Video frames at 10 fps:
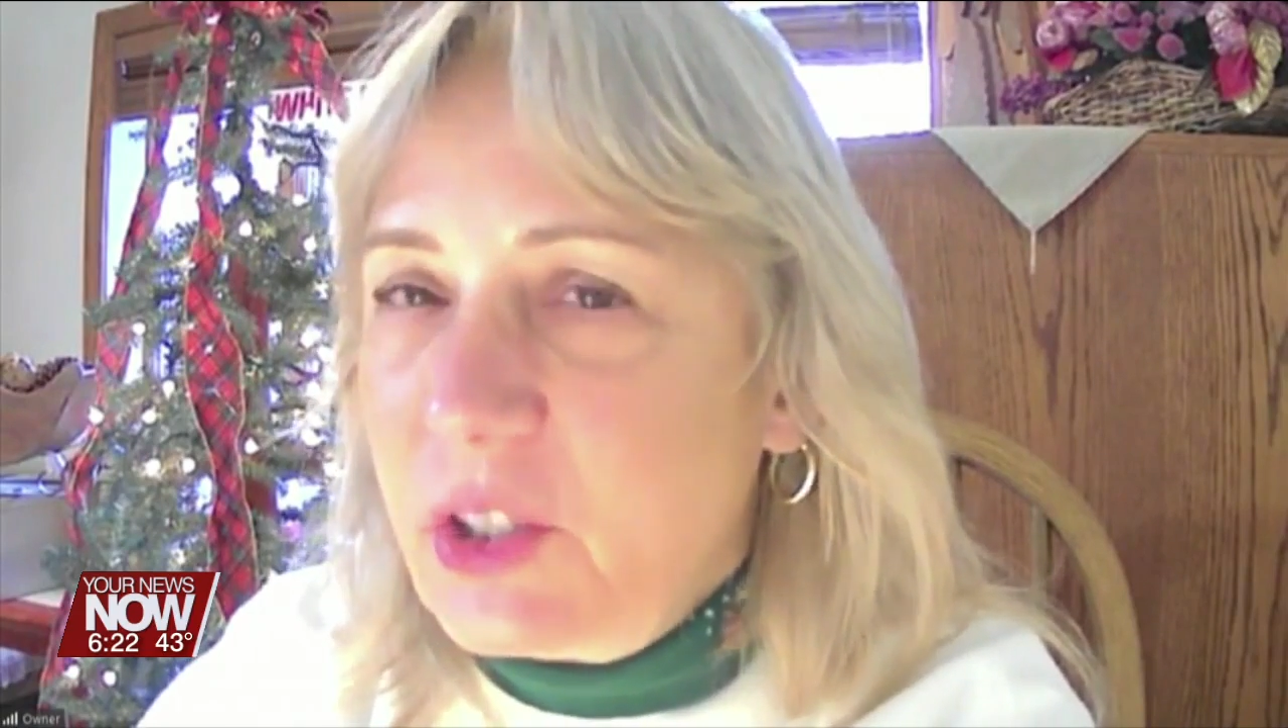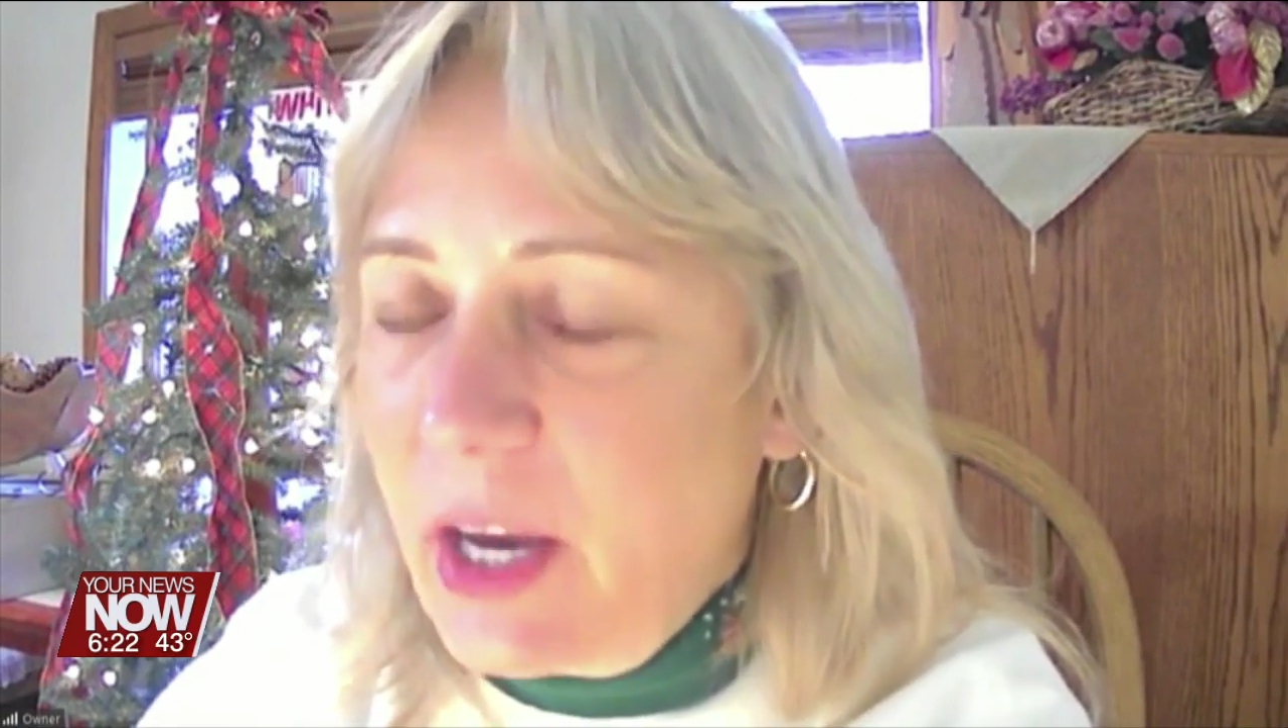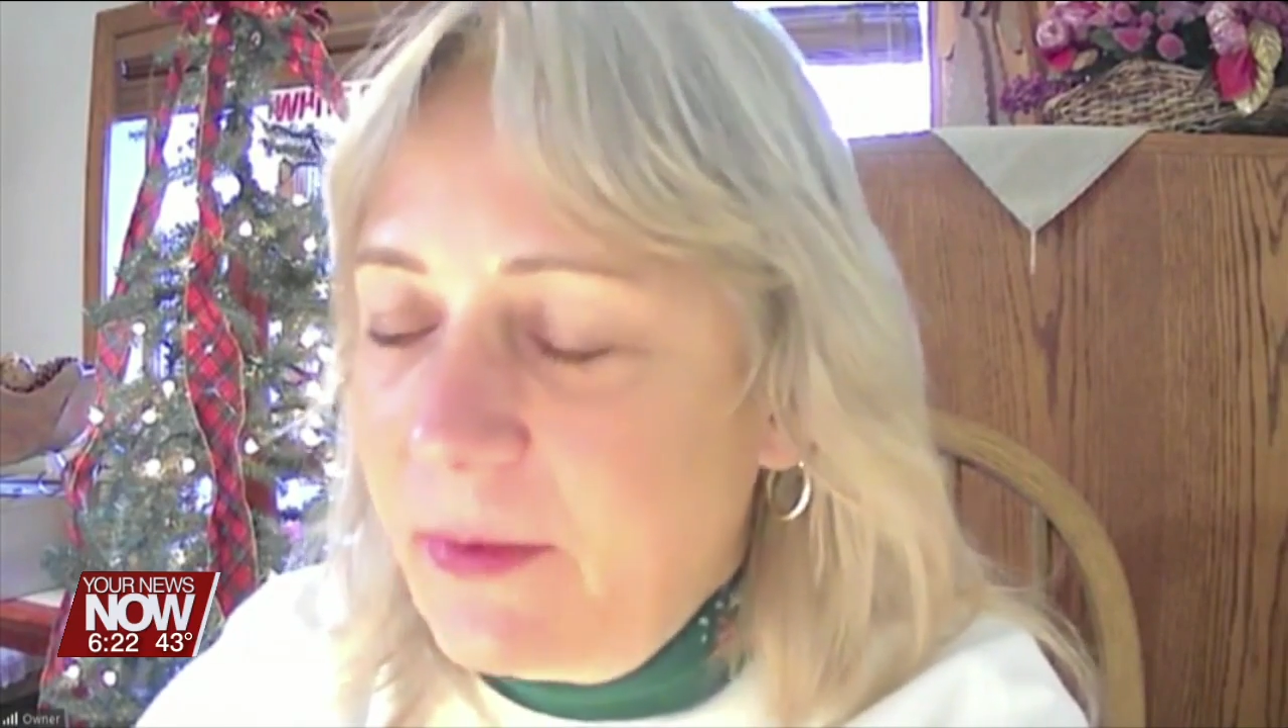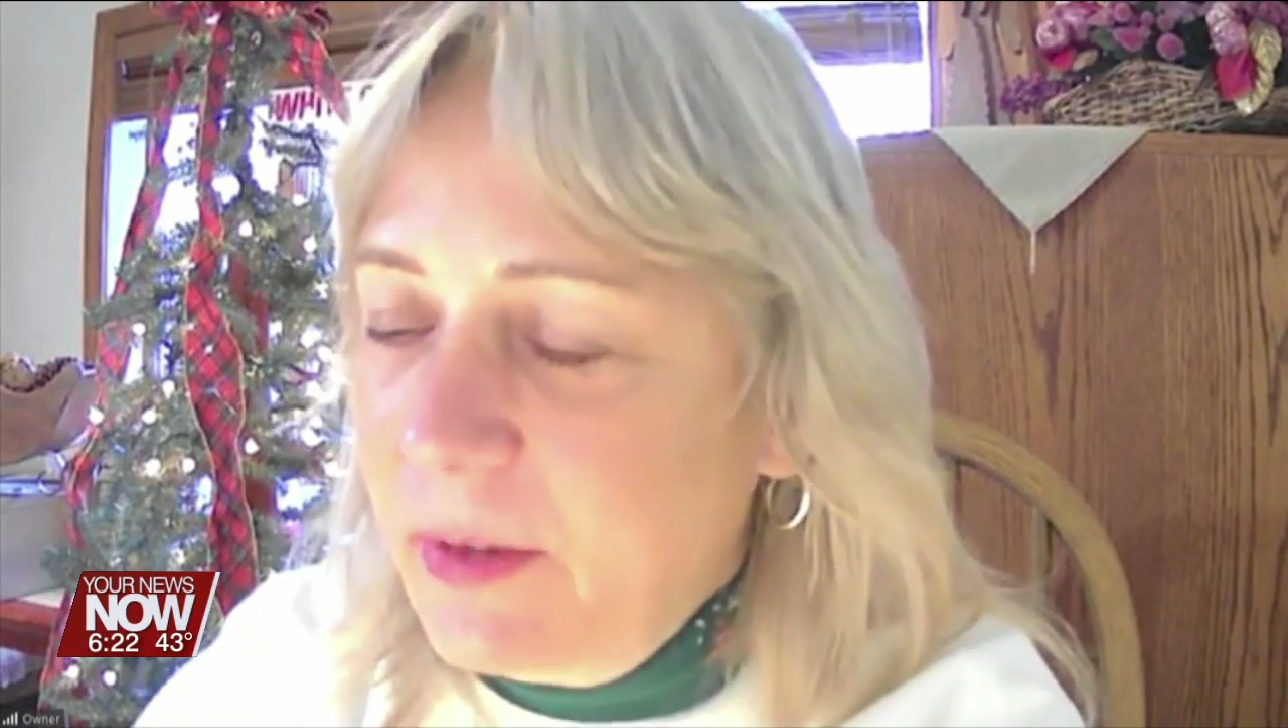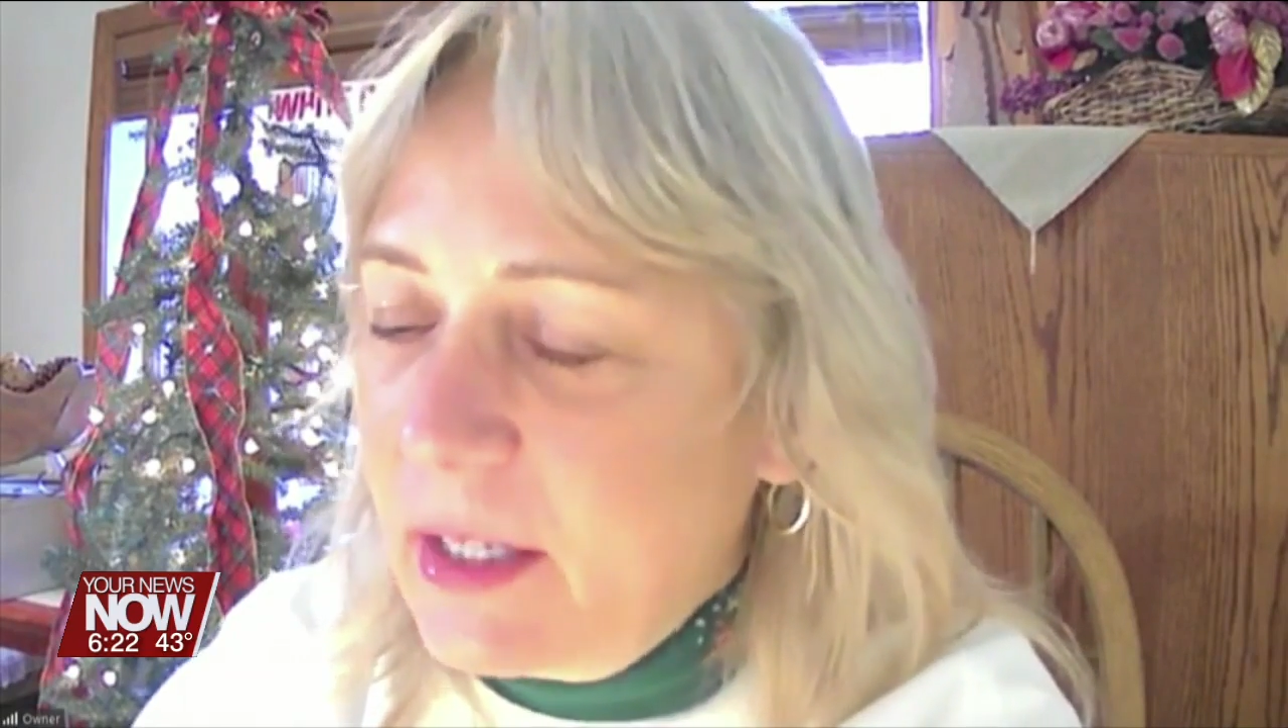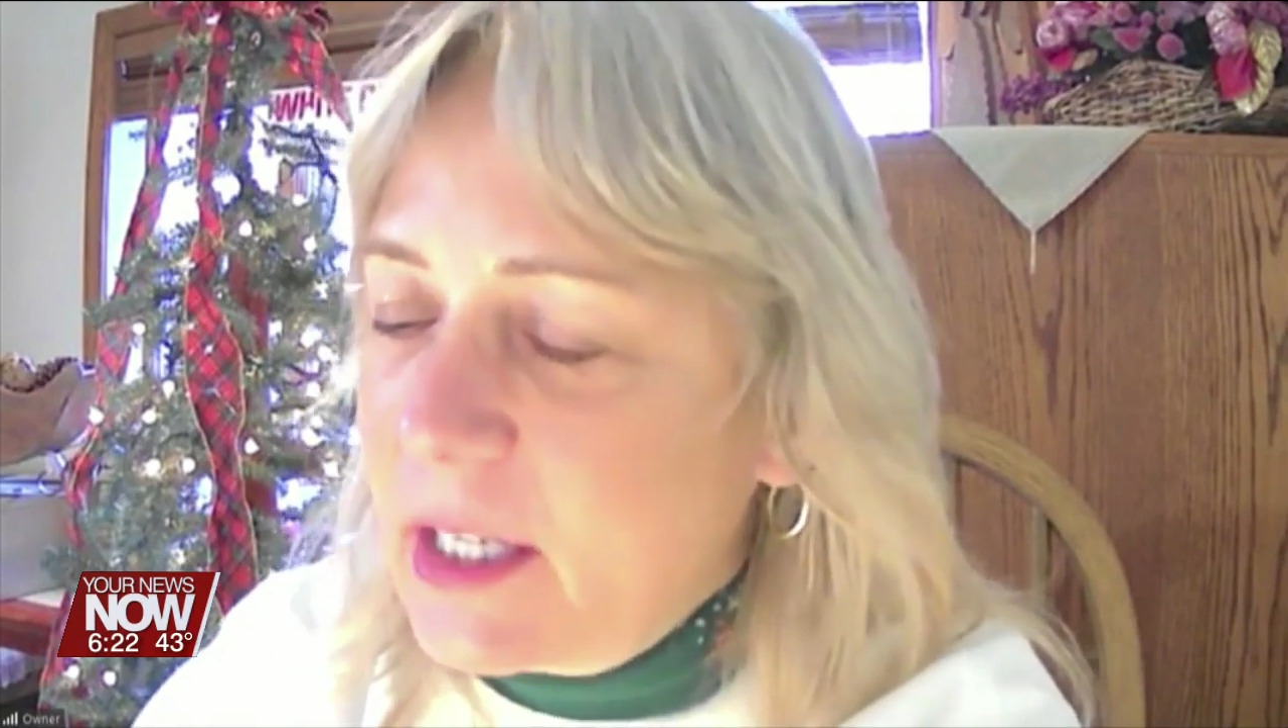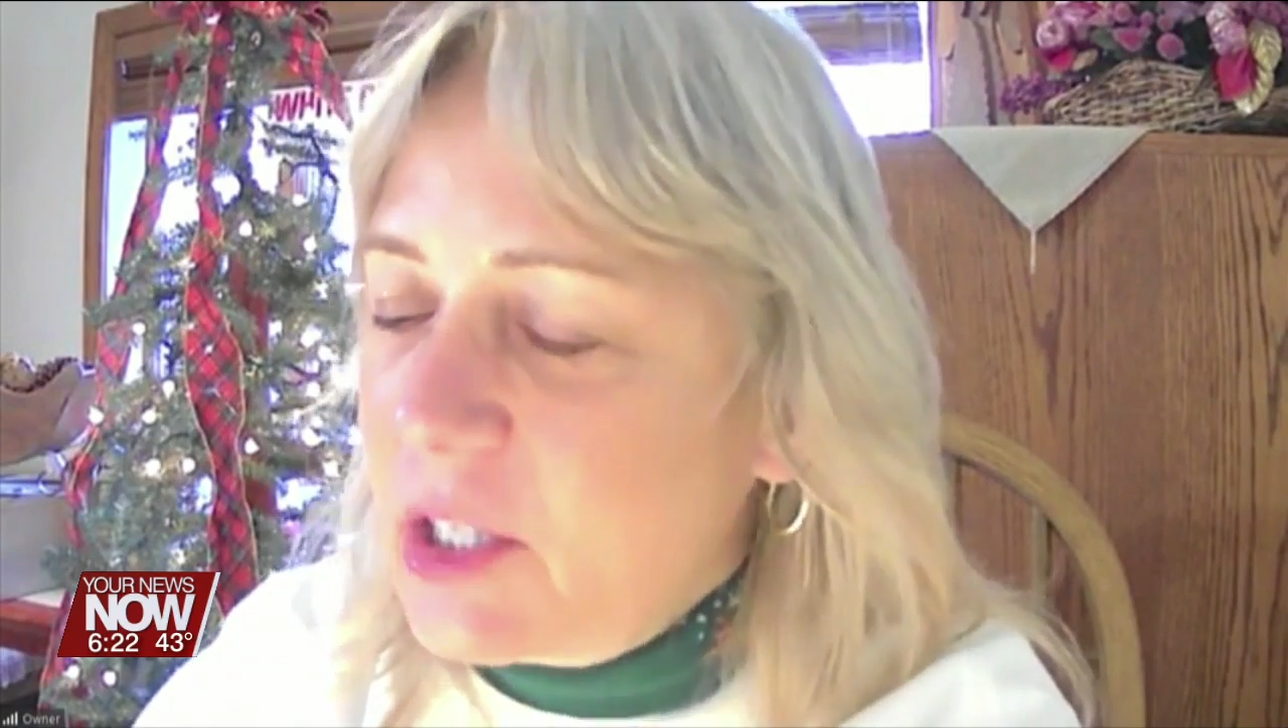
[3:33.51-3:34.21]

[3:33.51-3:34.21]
chafing